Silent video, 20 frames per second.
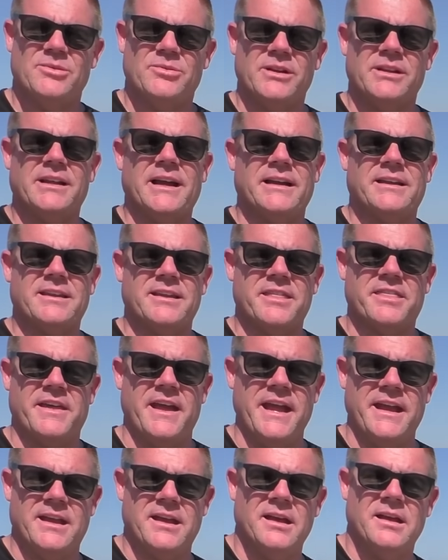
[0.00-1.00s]
We like to
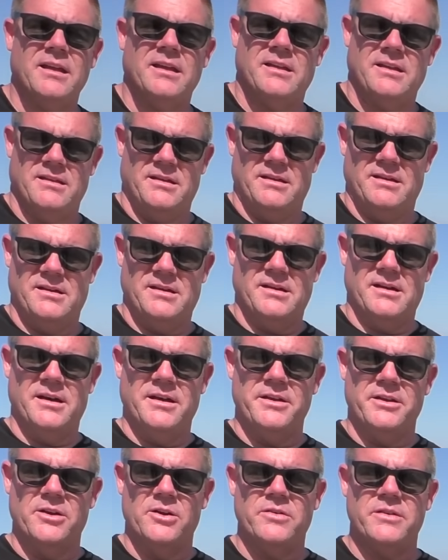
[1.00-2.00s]
thank
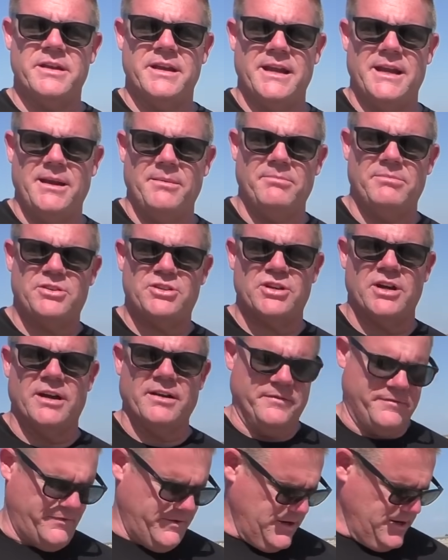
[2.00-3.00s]
unknown name
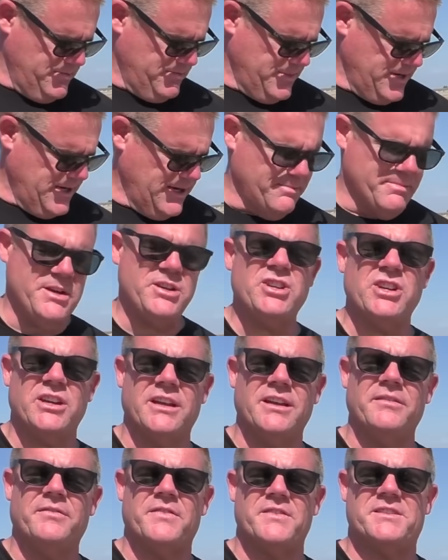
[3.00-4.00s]
Chuck from
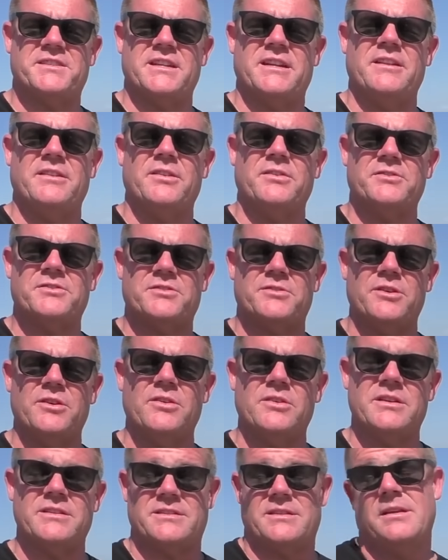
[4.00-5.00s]
Michigan for sending those
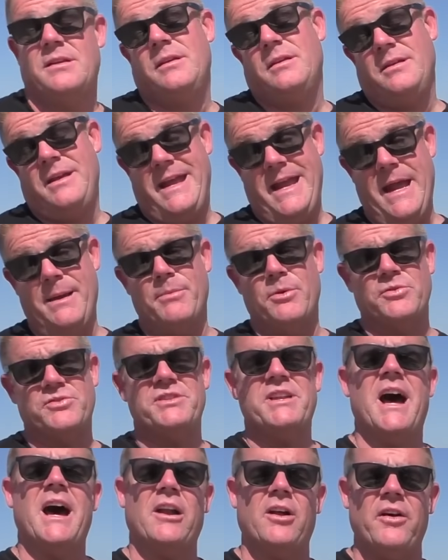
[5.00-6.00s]
through, because ammo's
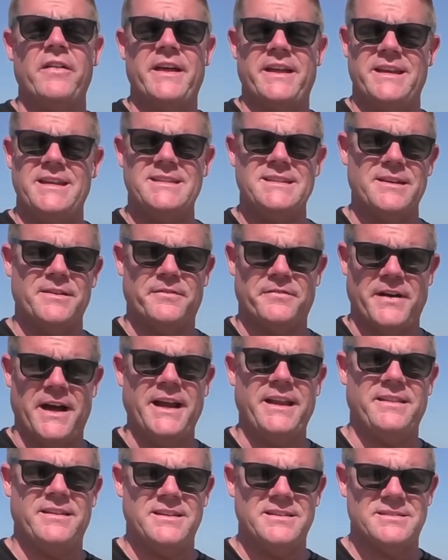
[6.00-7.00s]
not all that easy to
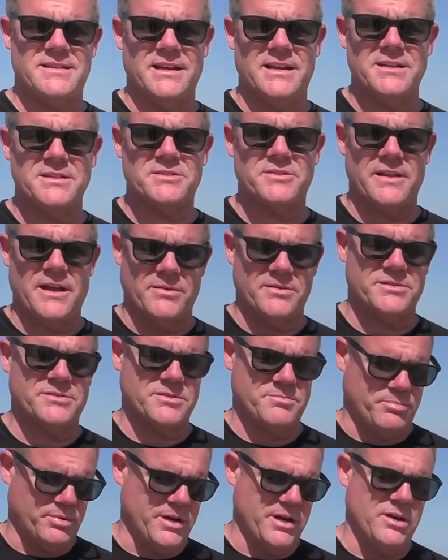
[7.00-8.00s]
find these days, so that
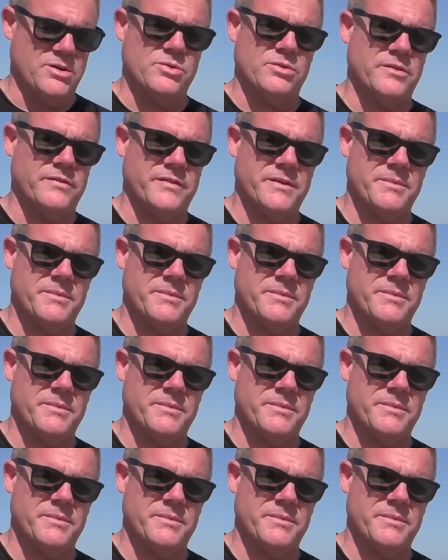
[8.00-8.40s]
was pretty cool